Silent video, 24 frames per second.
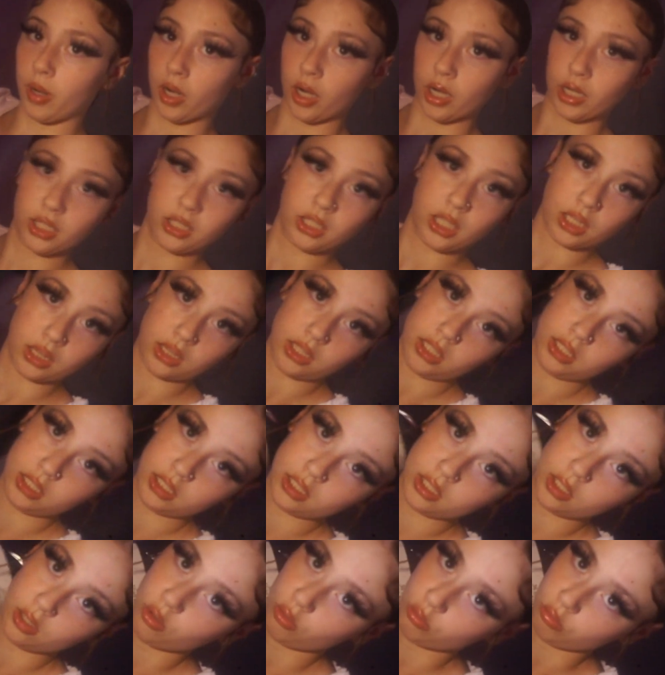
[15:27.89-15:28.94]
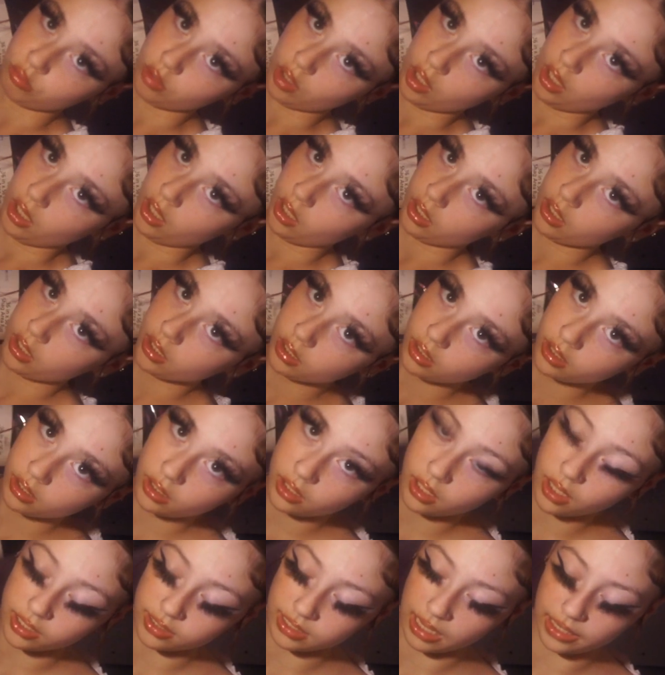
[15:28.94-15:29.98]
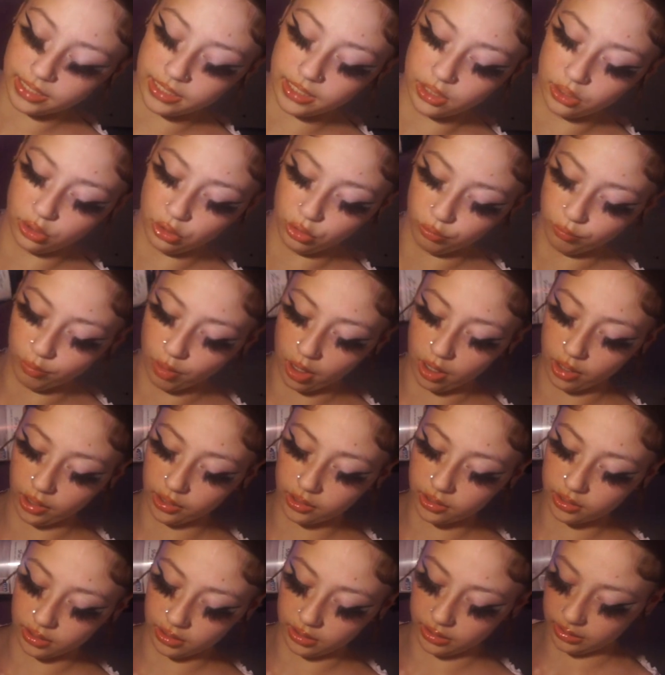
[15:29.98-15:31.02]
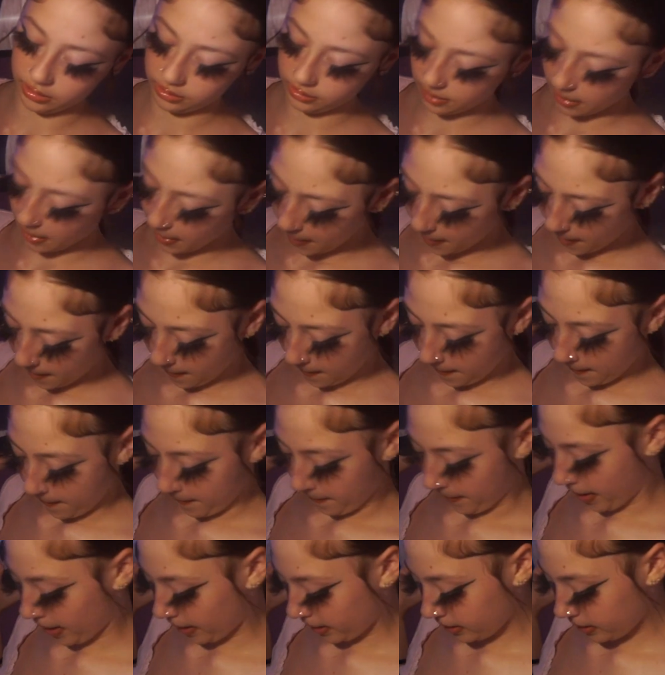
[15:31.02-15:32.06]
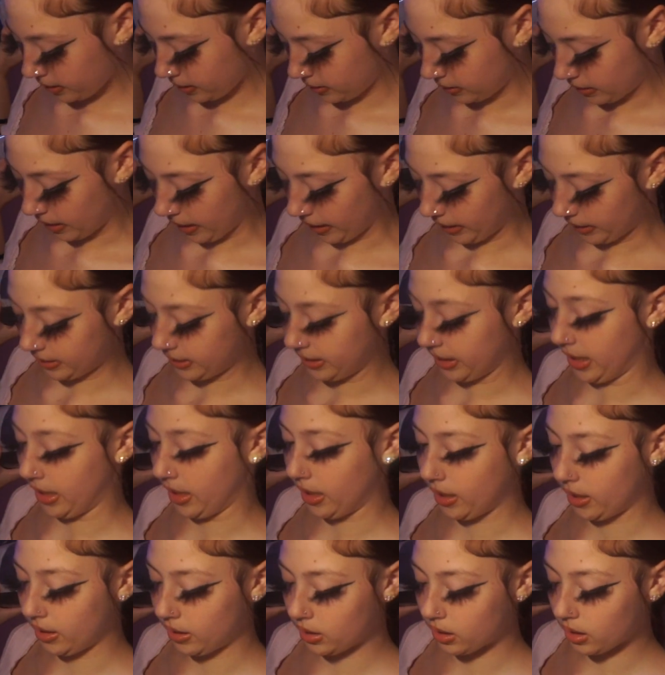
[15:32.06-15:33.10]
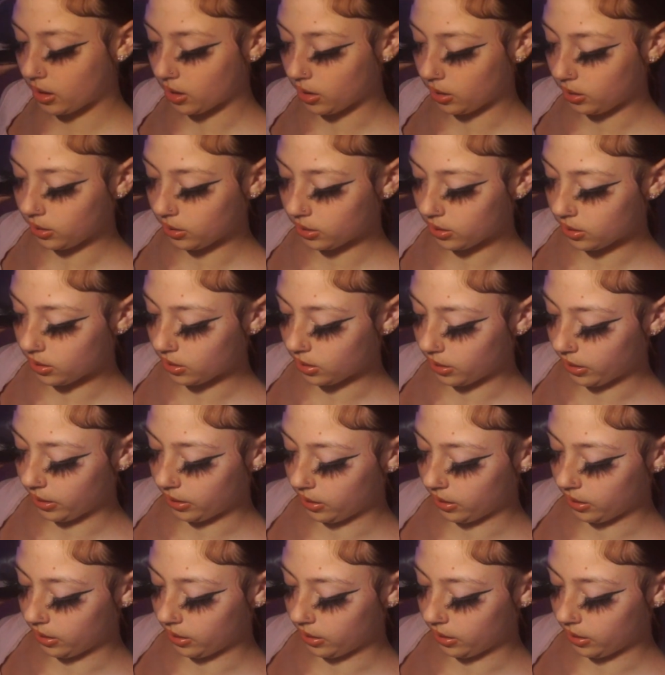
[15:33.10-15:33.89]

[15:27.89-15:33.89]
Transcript: I just got this rug because I need a new rug because mine is like a tanned color and